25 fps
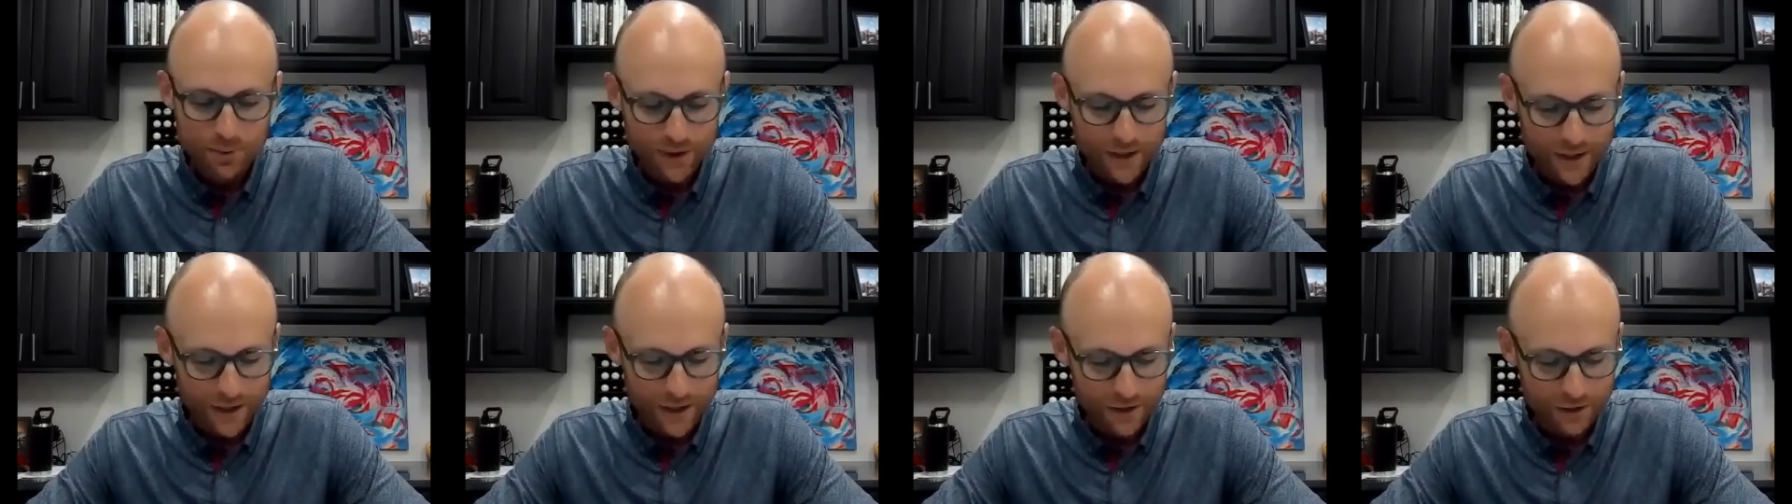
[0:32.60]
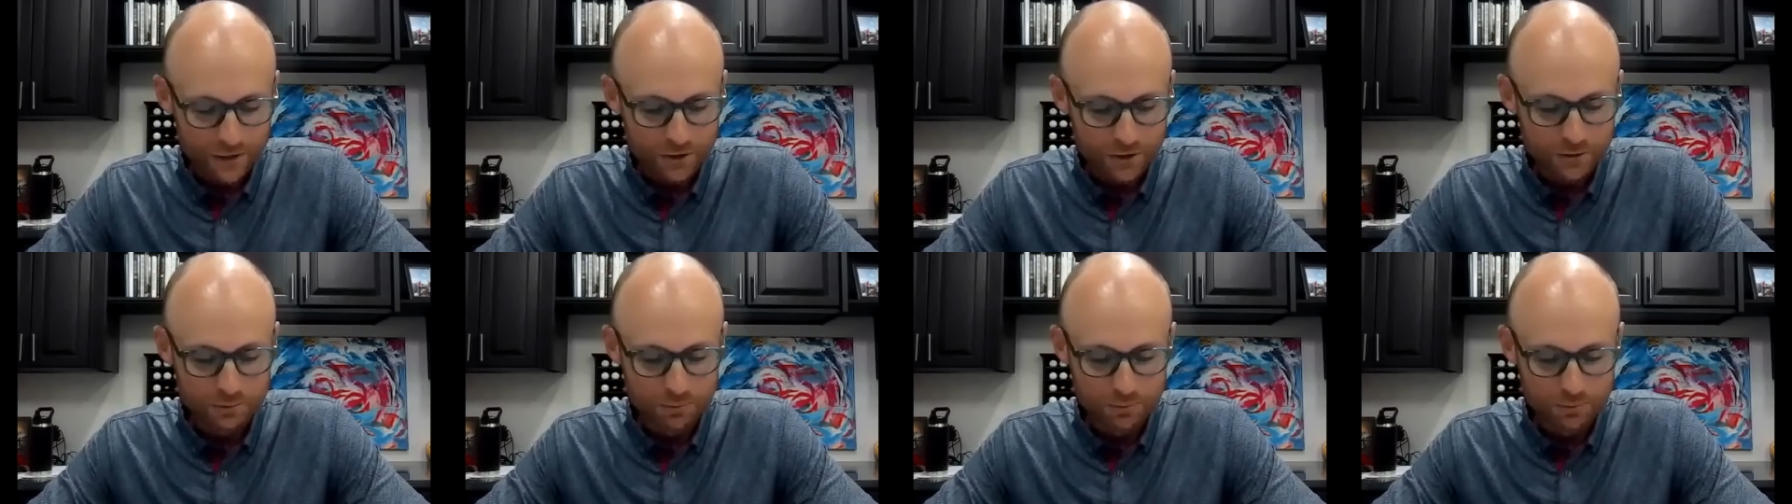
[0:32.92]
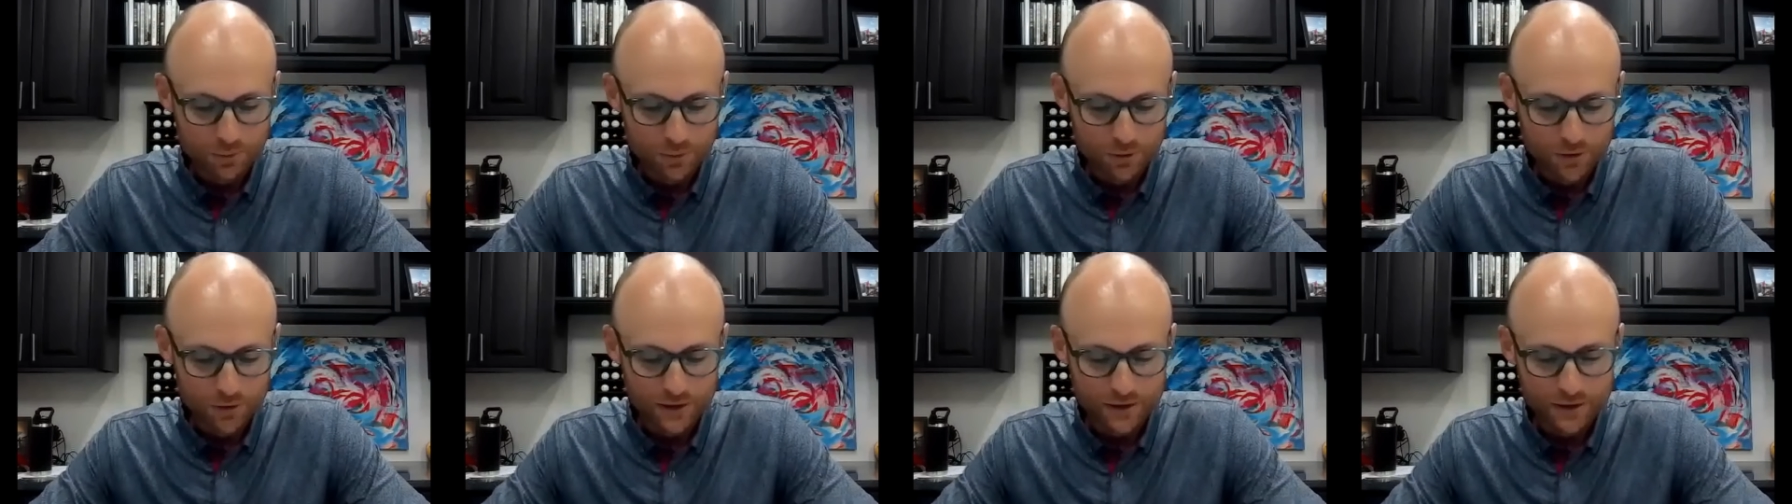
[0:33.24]
Pat, good
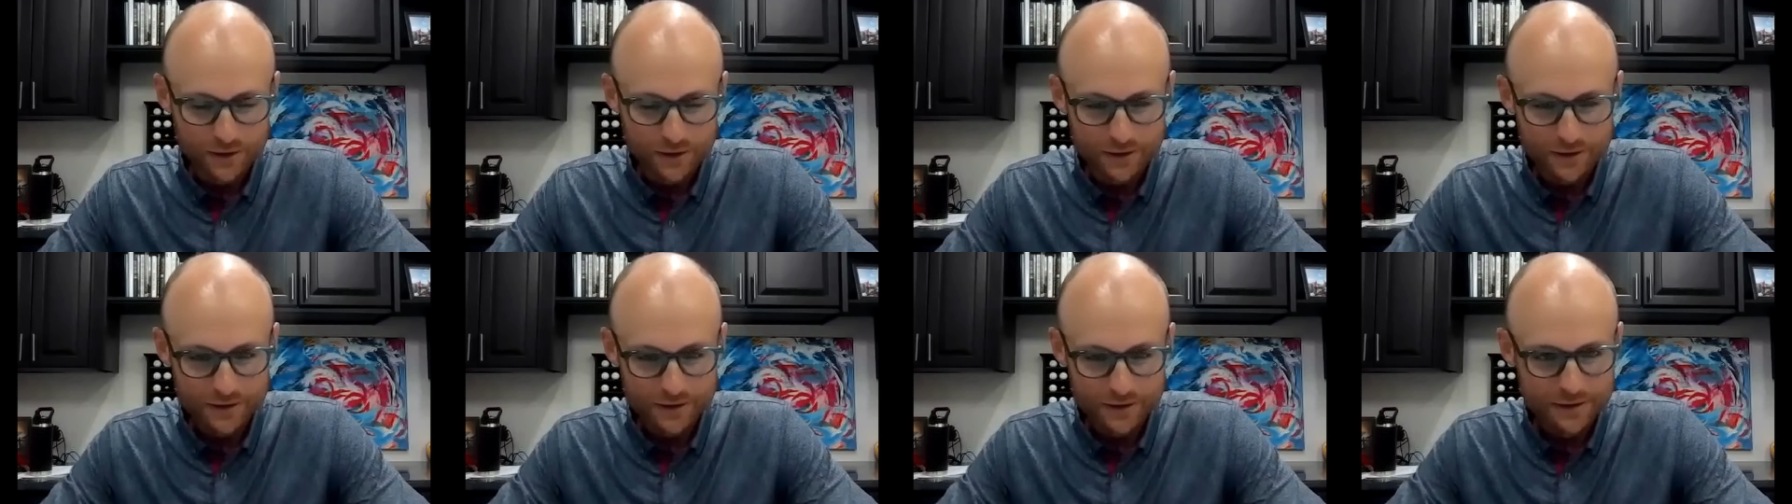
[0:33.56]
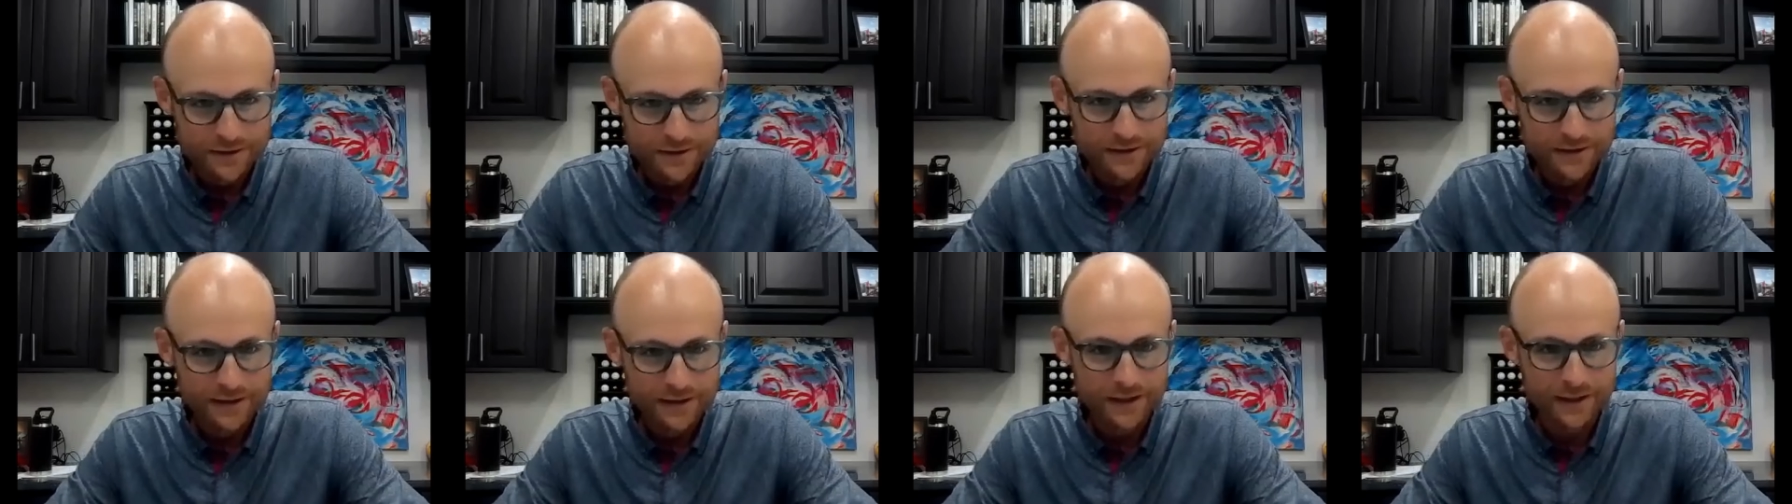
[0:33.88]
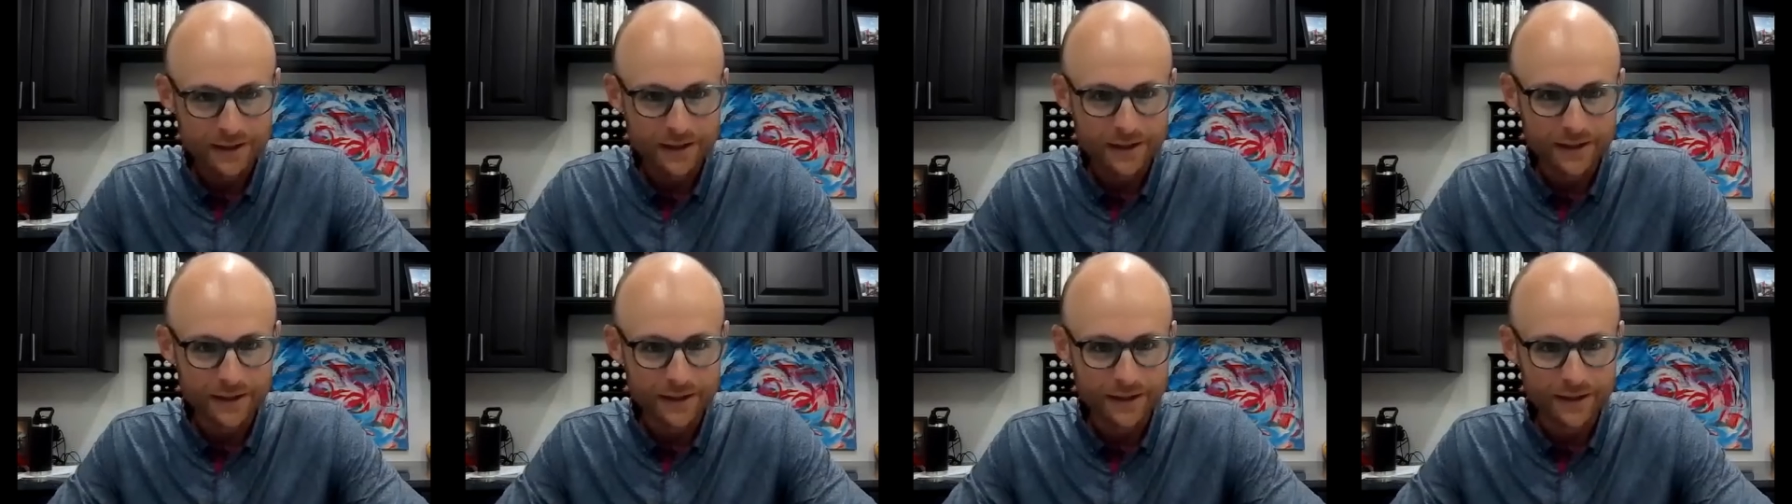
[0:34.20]
morning.
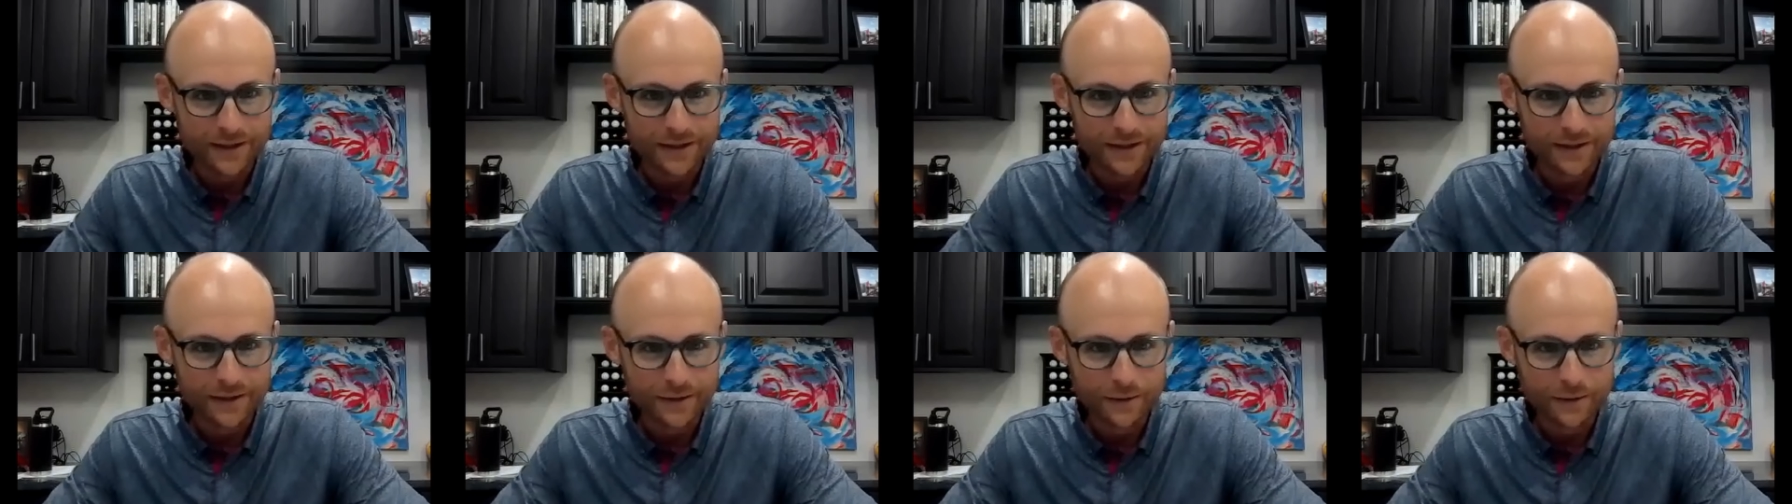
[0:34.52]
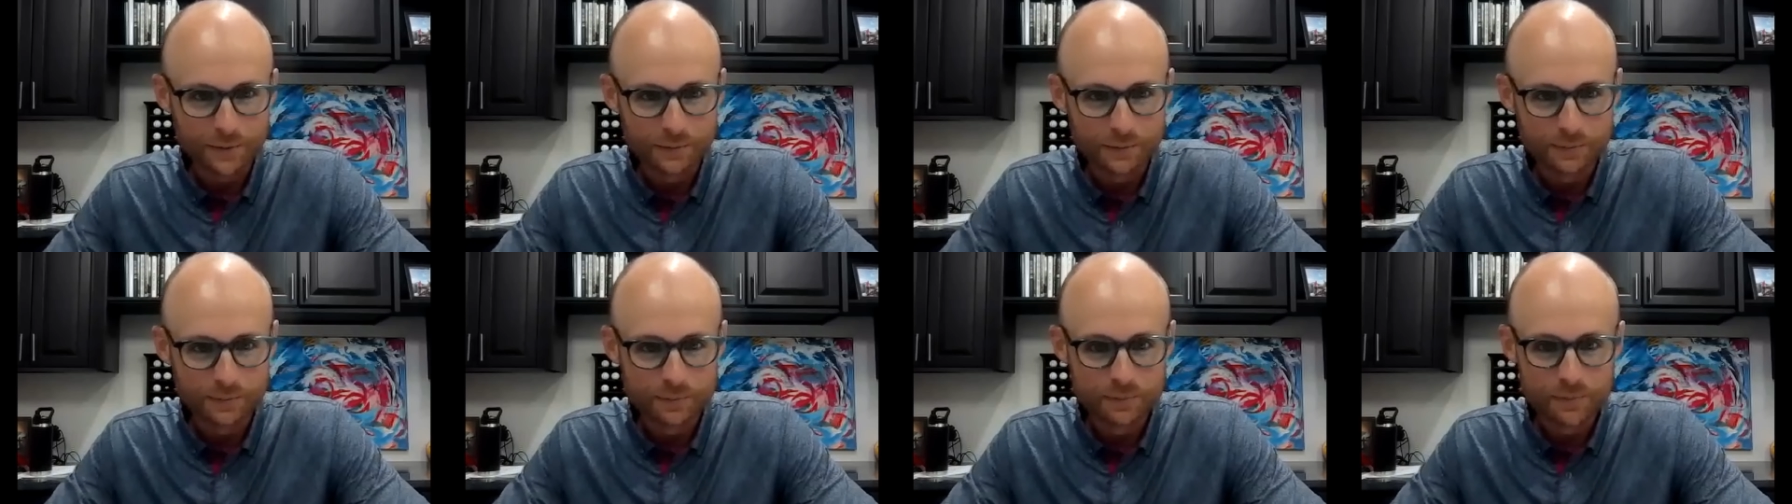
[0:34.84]
Uh,